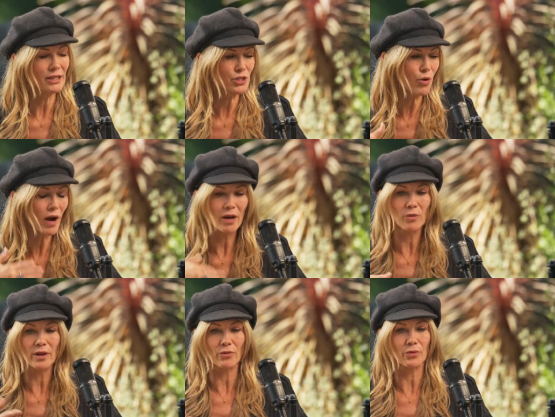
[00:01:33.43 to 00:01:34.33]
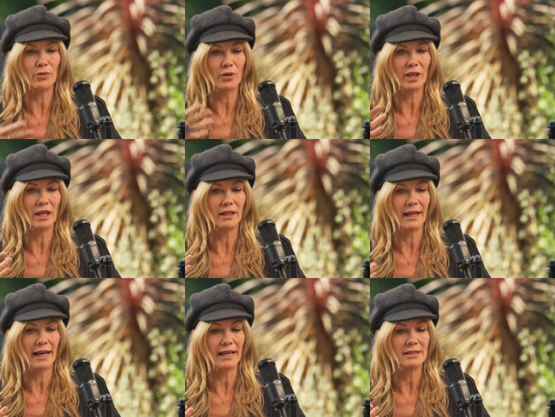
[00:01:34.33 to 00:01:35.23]
And so I went through thinking
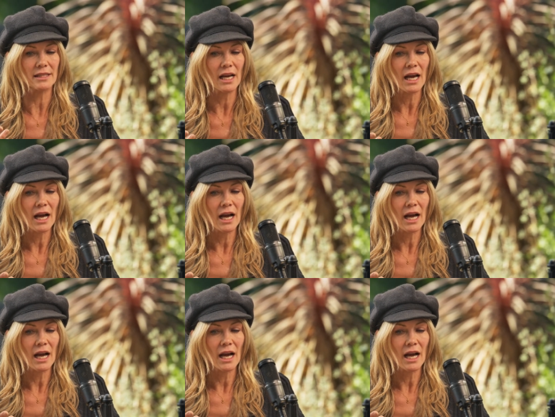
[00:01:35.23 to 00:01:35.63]
that